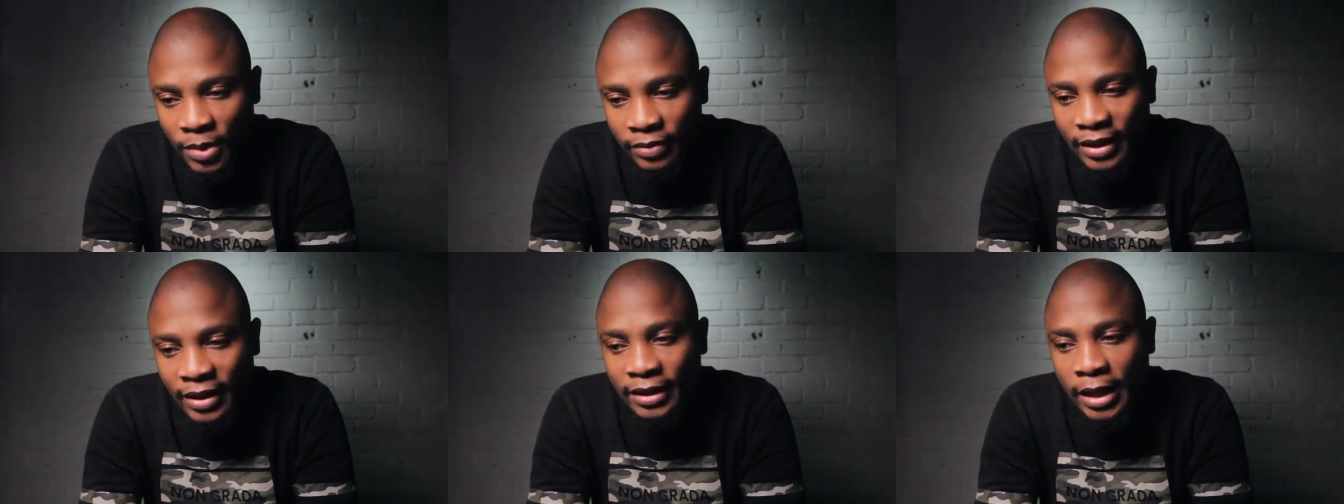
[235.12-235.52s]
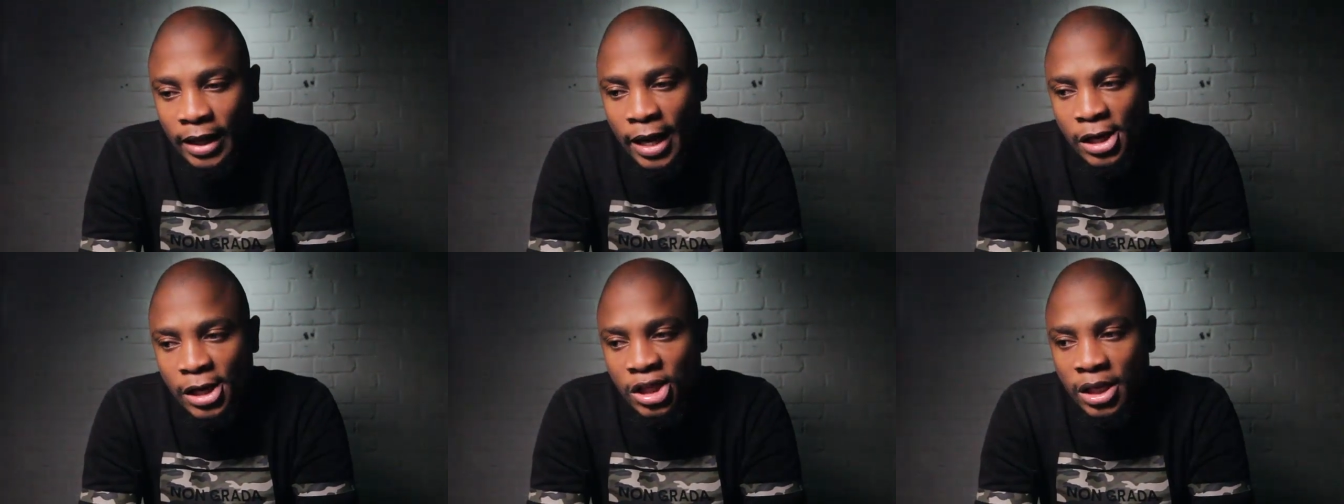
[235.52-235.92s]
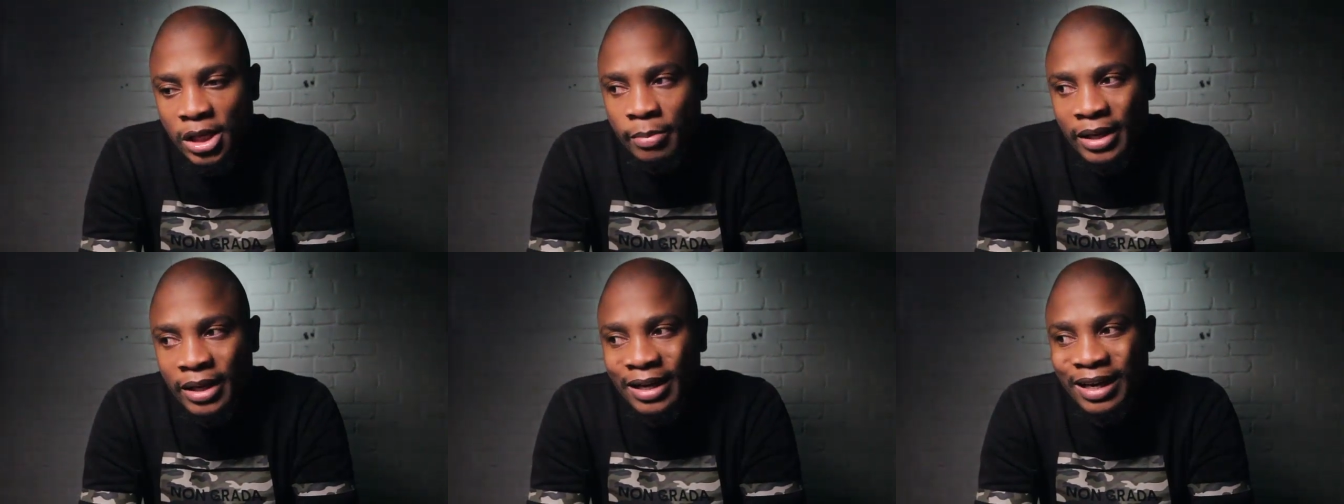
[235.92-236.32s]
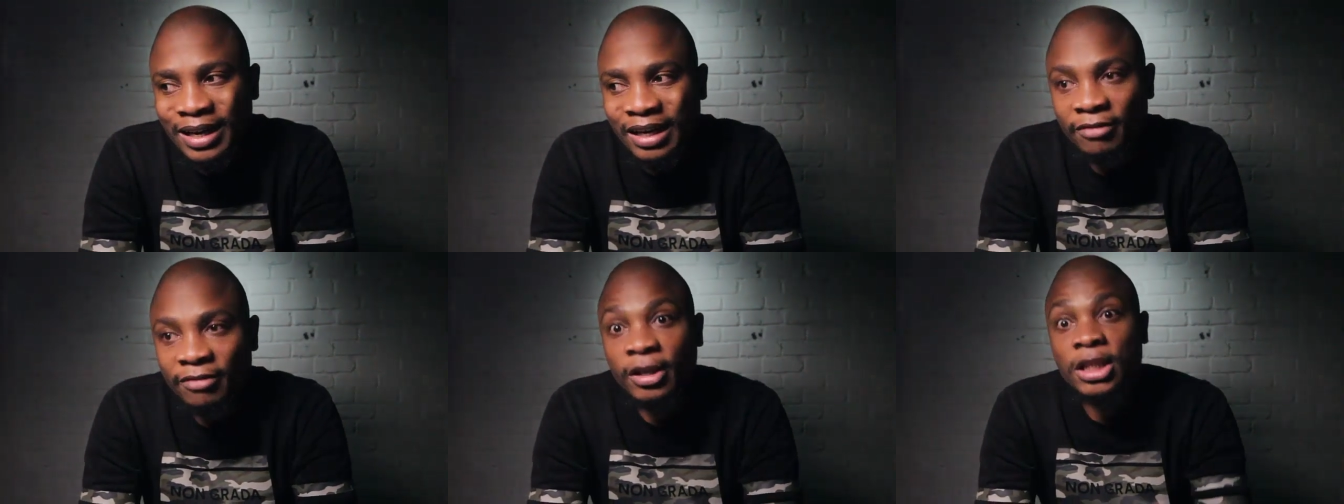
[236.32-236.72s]
that they're actually making
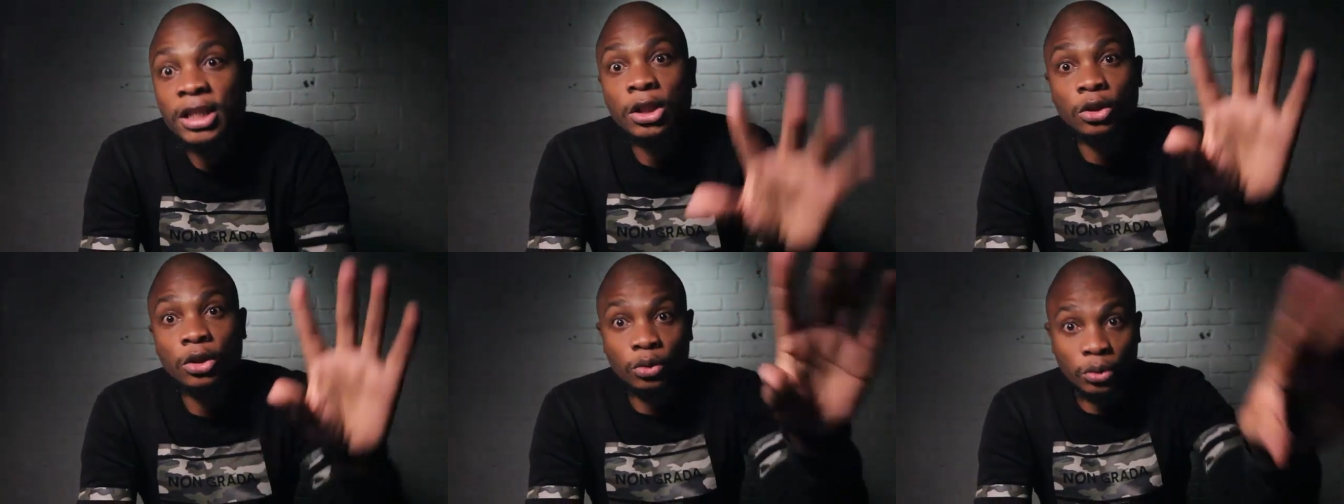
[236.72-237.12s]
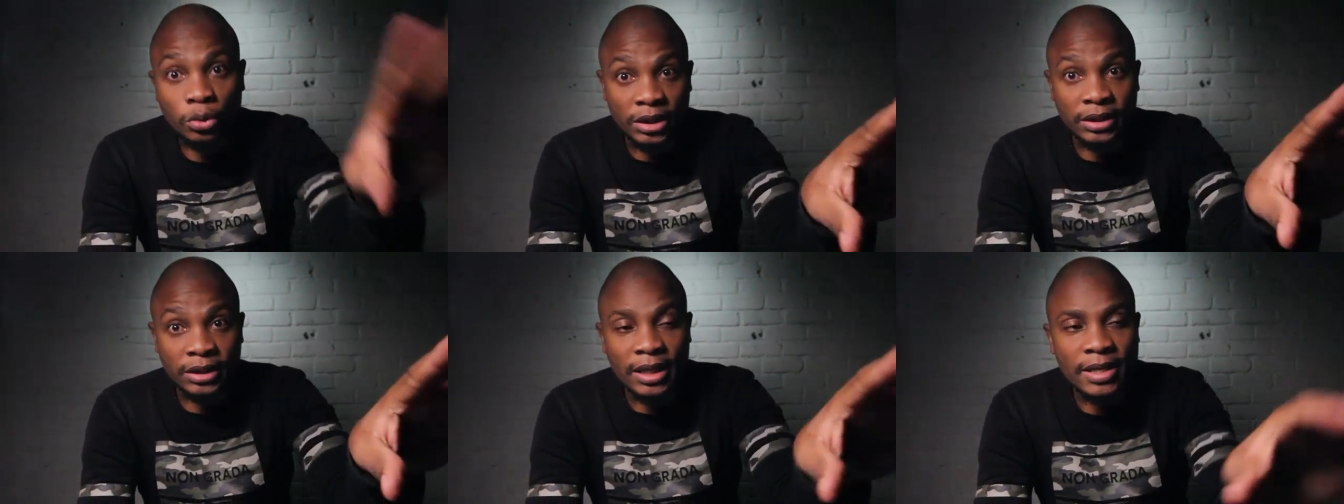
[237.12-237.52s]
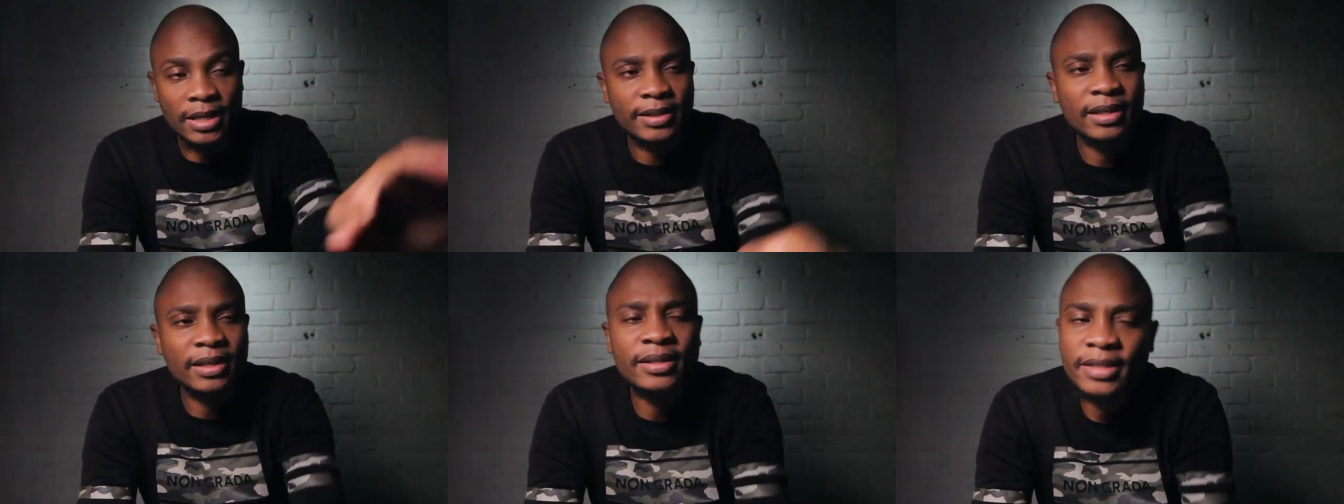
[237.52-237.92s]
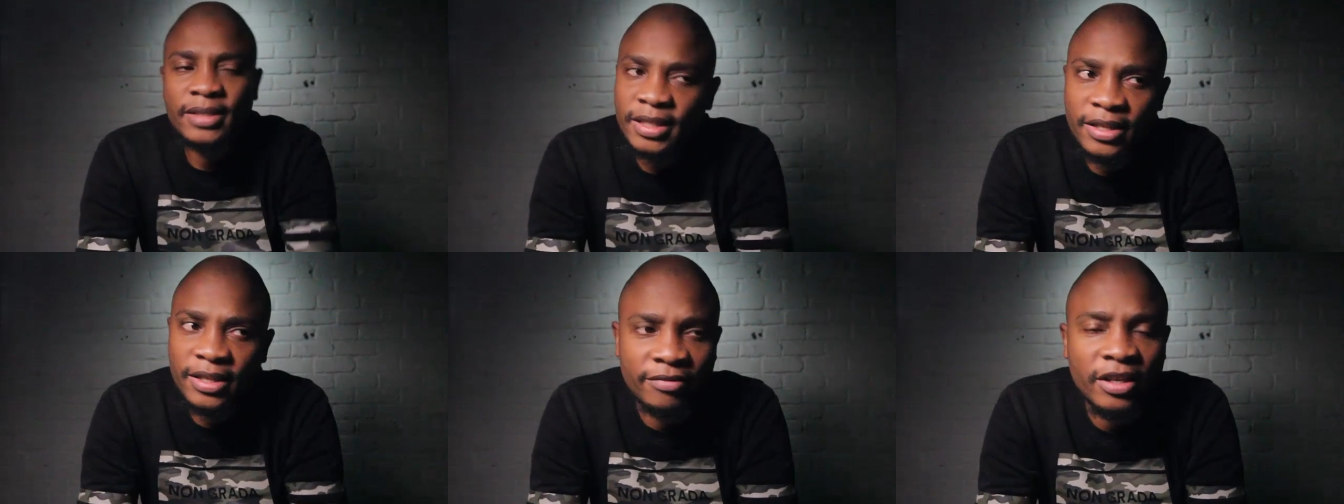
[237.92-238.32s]
a reference to Jesus. It's,
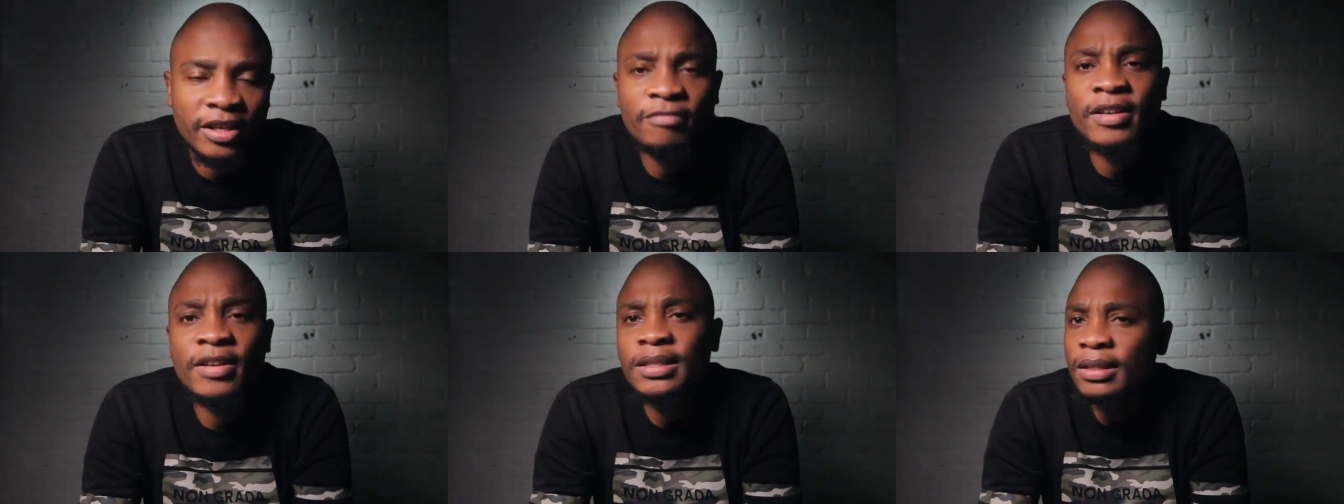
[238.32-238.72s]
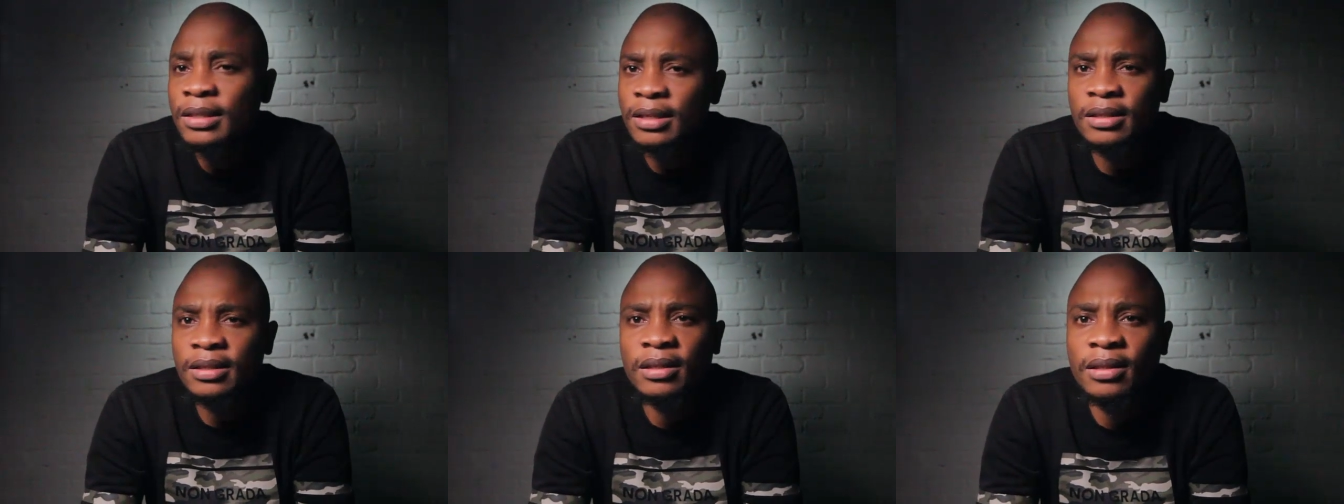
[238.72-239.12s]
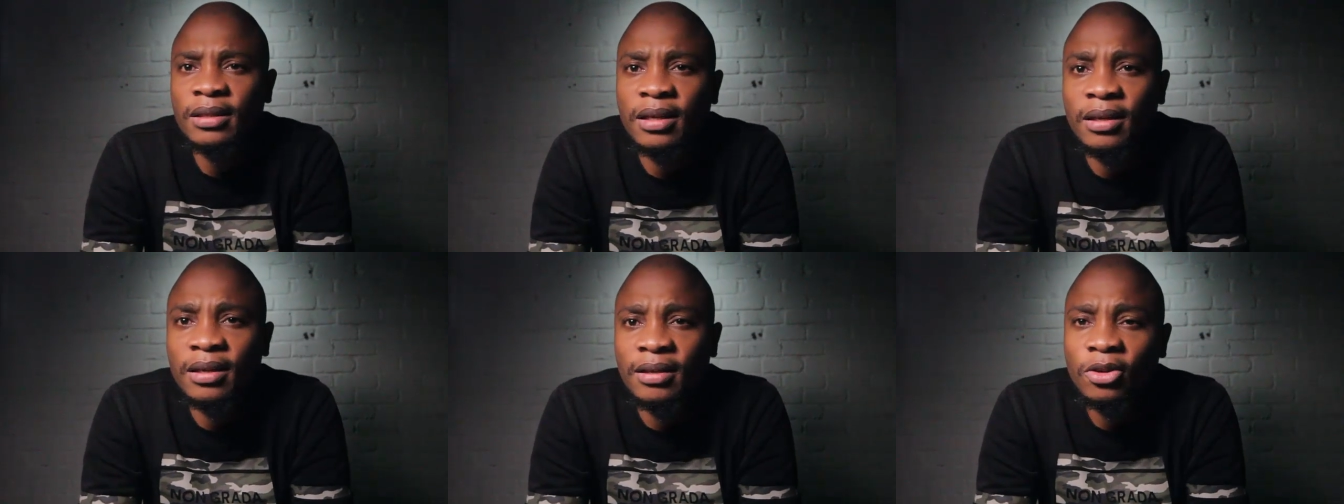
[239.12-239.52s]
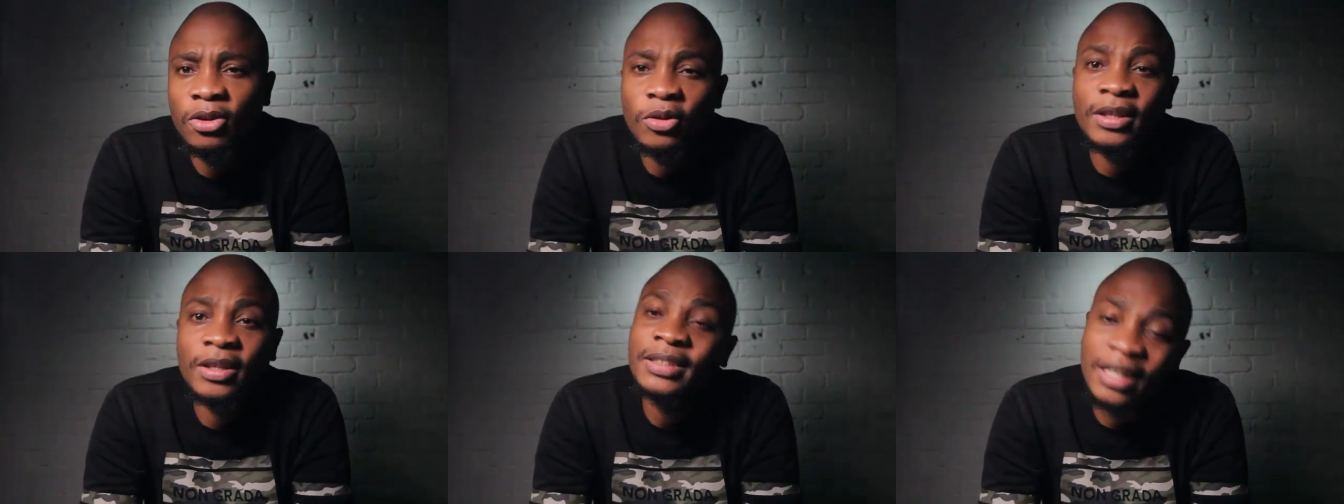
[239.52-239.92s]
it's a very fascinating thing. You
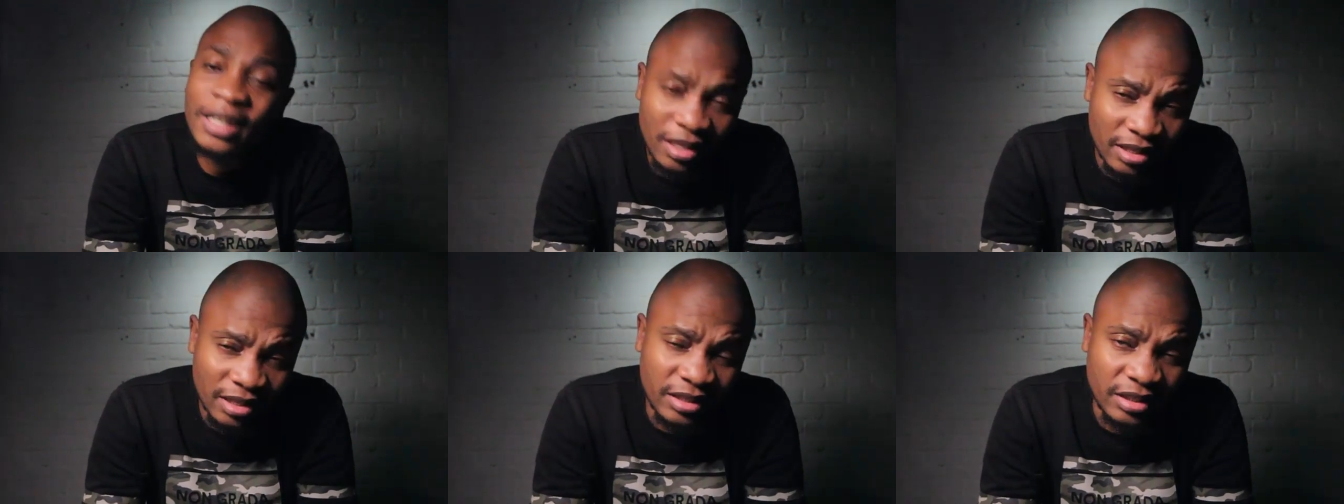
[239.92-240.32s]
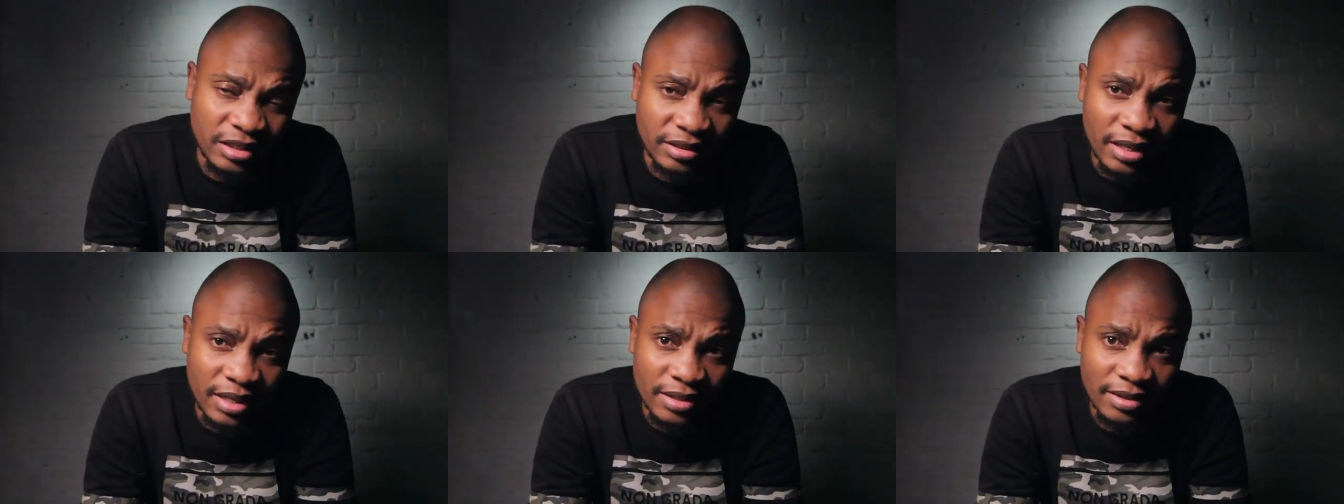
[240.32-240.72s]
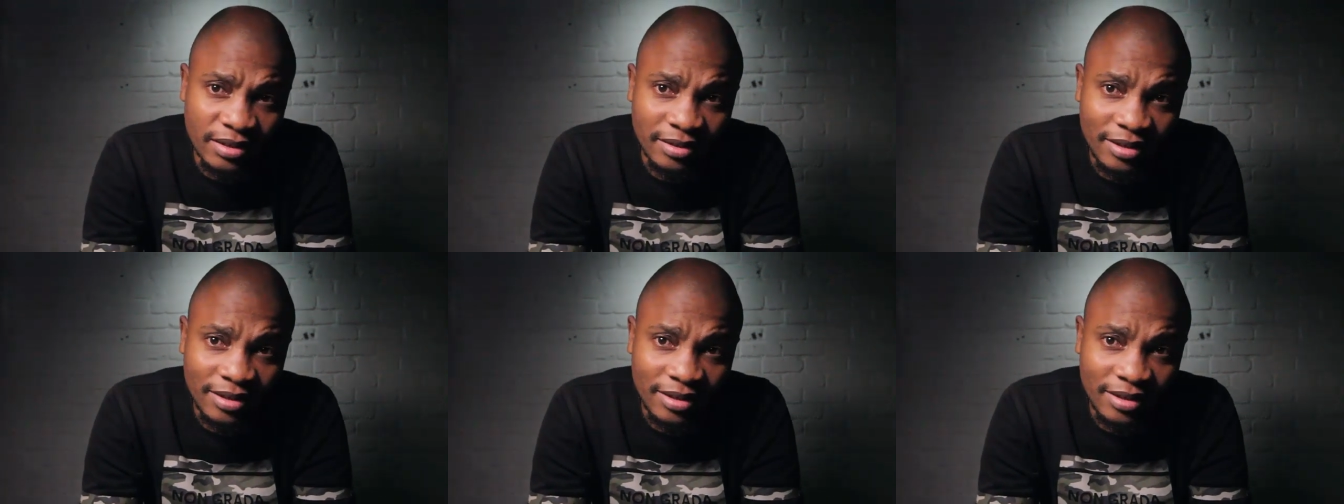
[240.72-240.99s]
know, it's another Jesus.